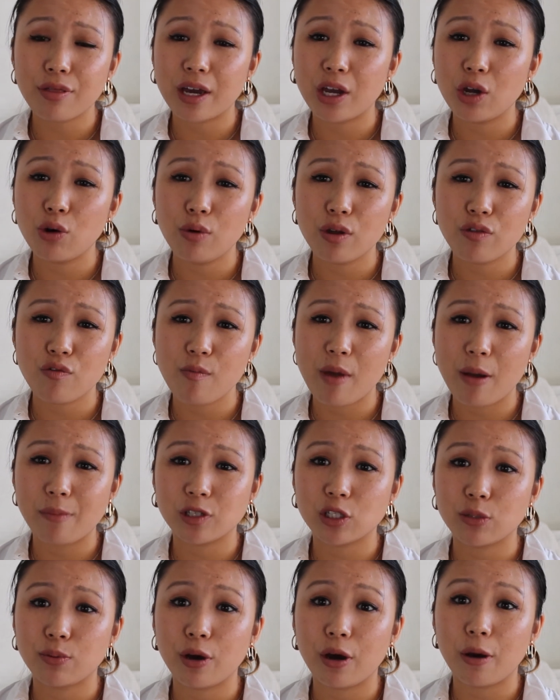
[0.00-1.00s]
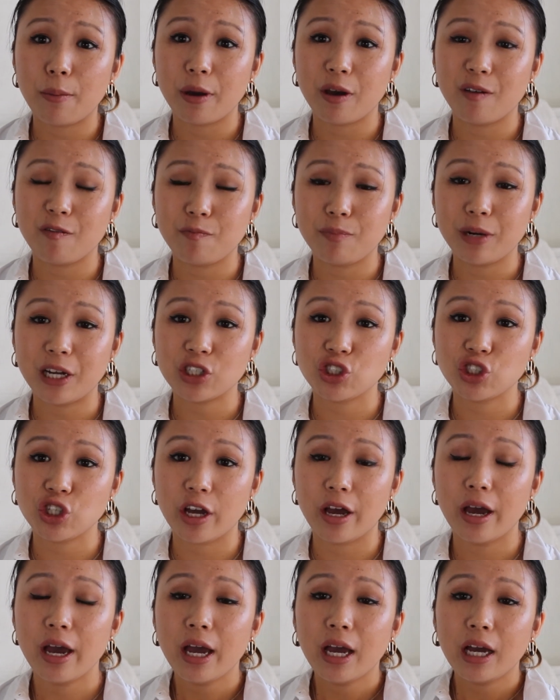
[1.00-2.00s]
I always remember to put a bit of
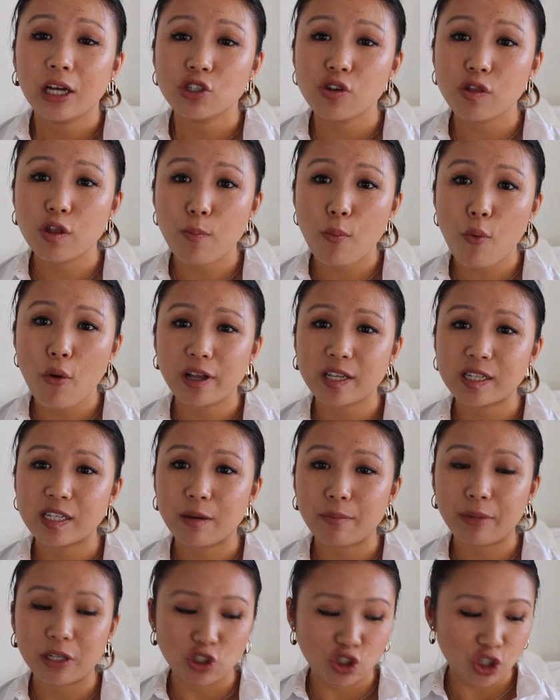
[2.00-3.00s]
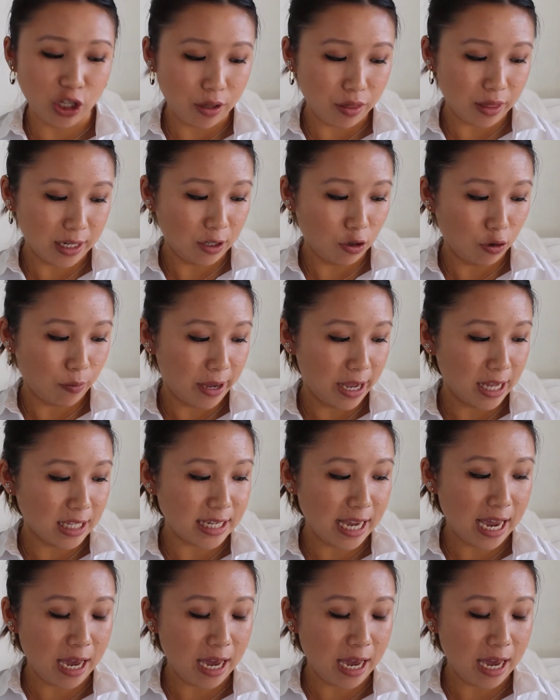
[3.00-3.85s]
blusher just to brighten up my cheeks a little bit,